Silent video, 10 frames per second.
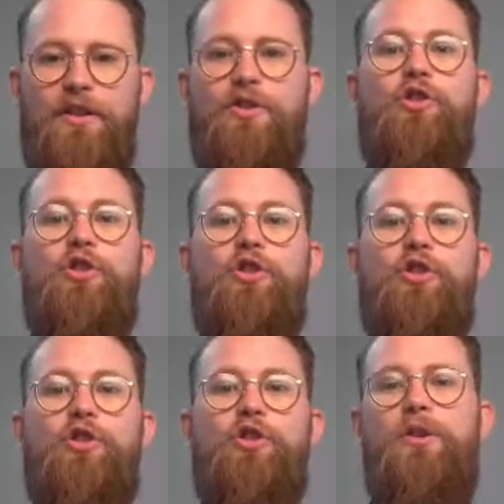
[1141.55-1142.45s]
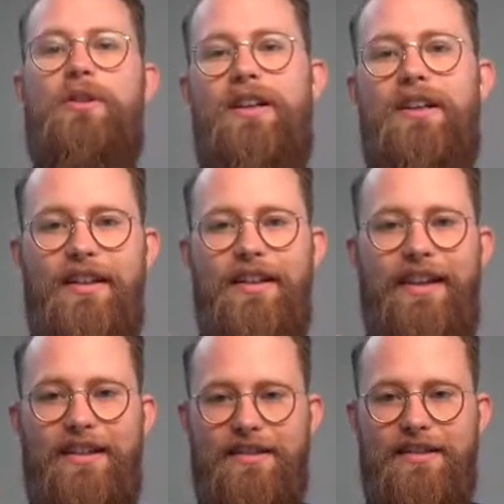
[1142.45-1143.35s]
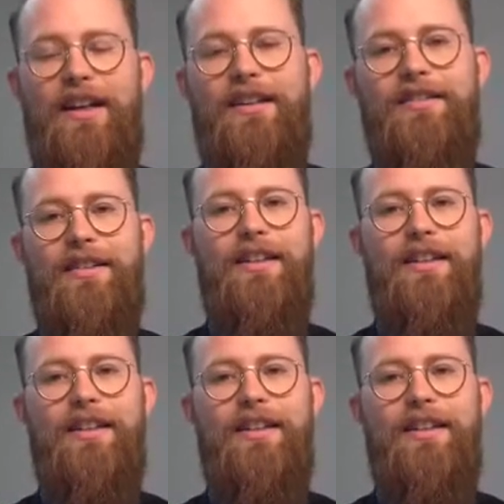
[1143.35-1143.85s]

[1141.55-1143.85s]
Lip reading: to show you, and I think that's nice.